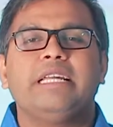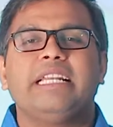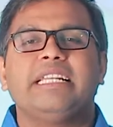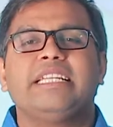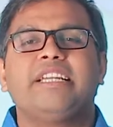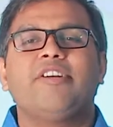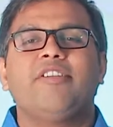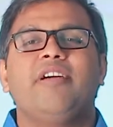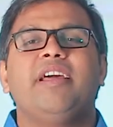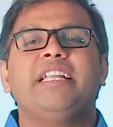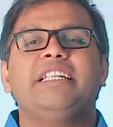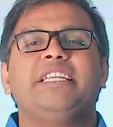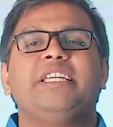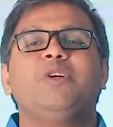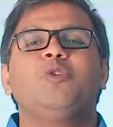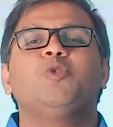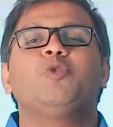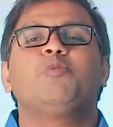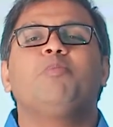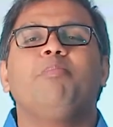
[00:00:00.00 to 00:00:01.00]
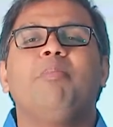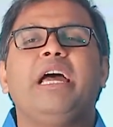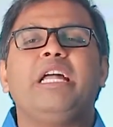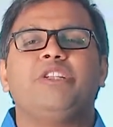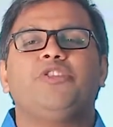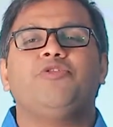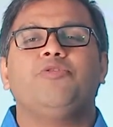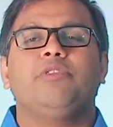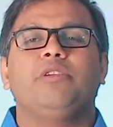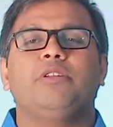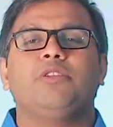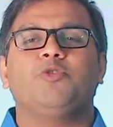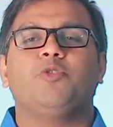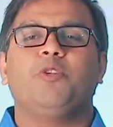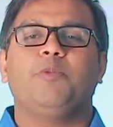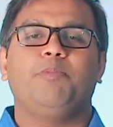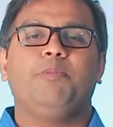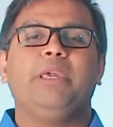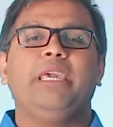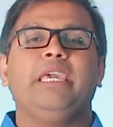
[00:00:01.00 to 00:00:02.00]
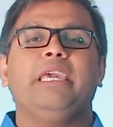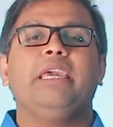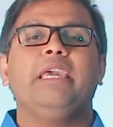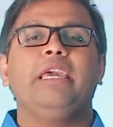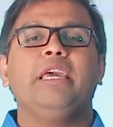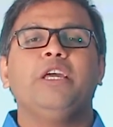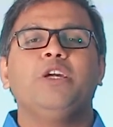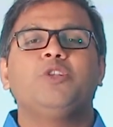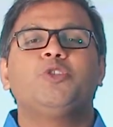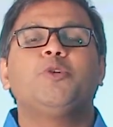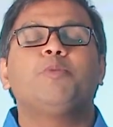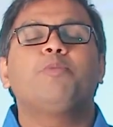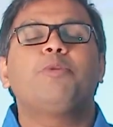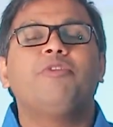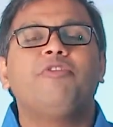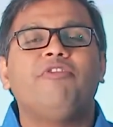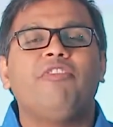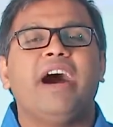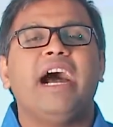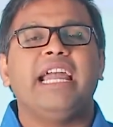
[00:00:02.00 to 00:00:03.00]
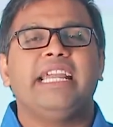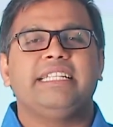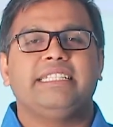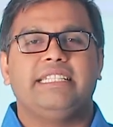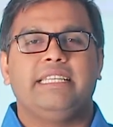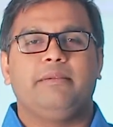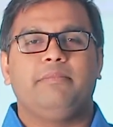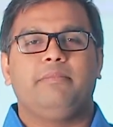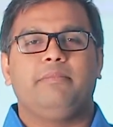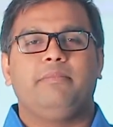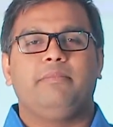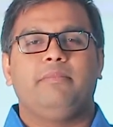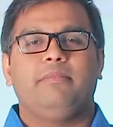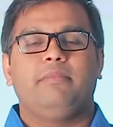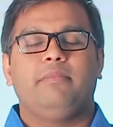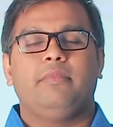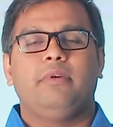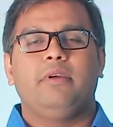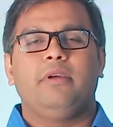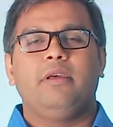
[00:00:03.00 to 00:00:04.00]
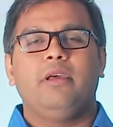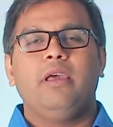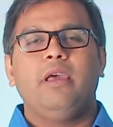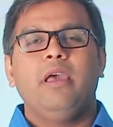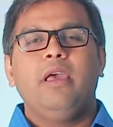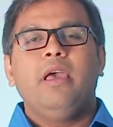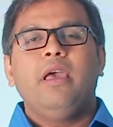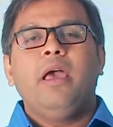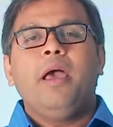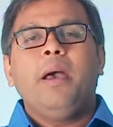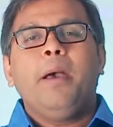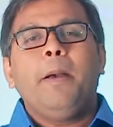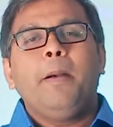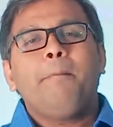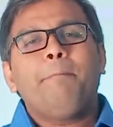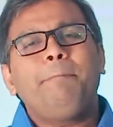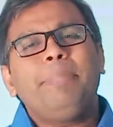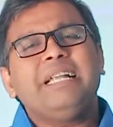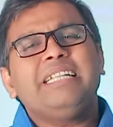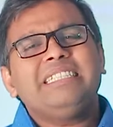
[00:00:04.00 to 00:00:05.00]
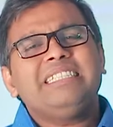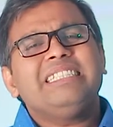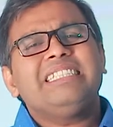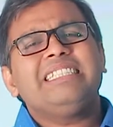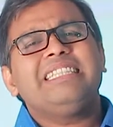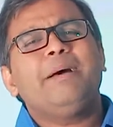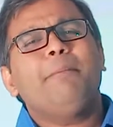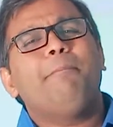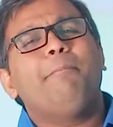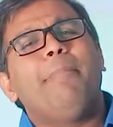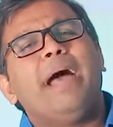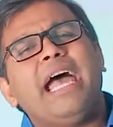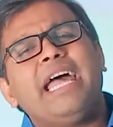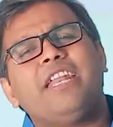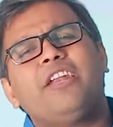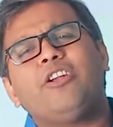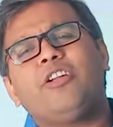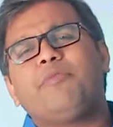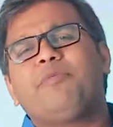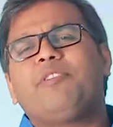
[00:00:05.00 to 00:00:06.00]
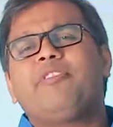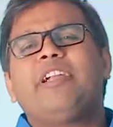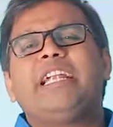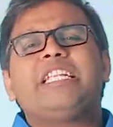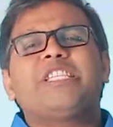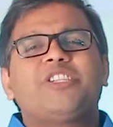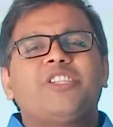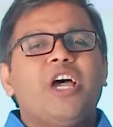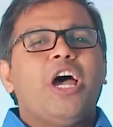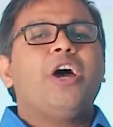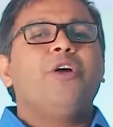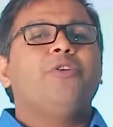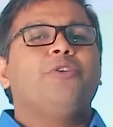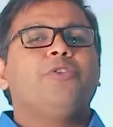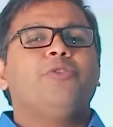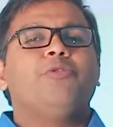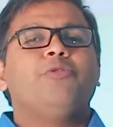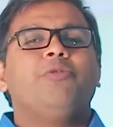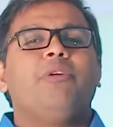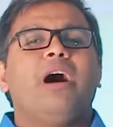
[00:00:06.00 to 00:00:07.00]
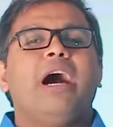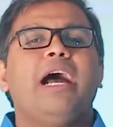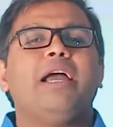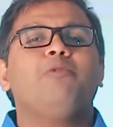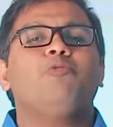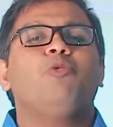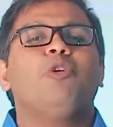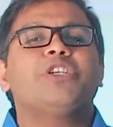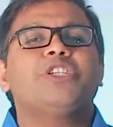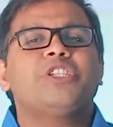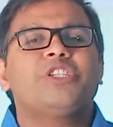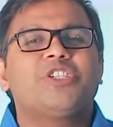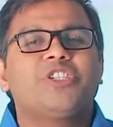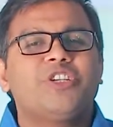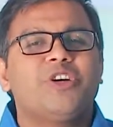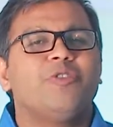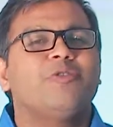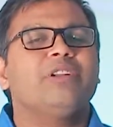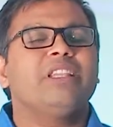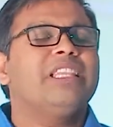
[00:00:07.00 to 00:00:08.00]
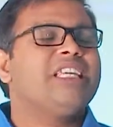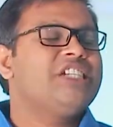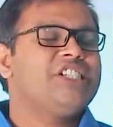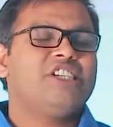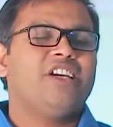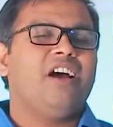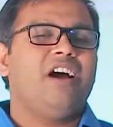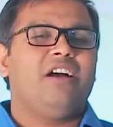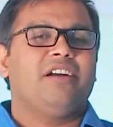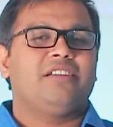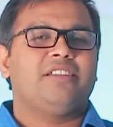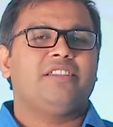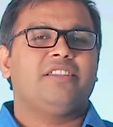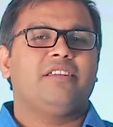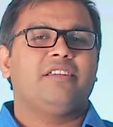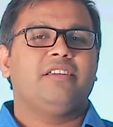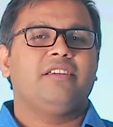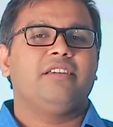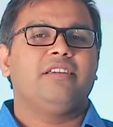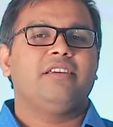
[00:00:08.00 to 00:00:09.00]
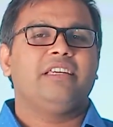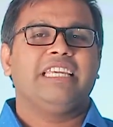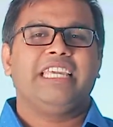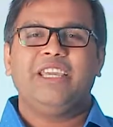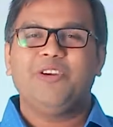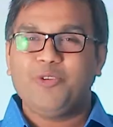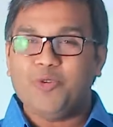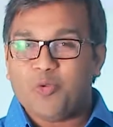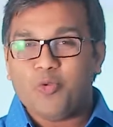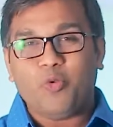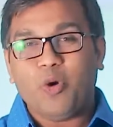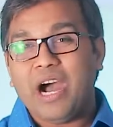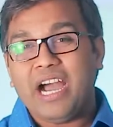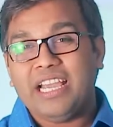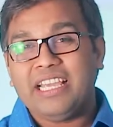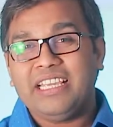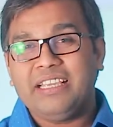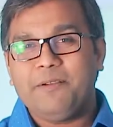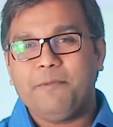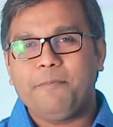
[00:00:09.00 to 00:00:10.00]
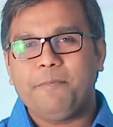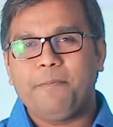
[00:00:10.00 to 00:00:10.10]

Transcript: and carried huge materials with me to provide them. But the matter of great sorrow, I was totally shocked. You know why?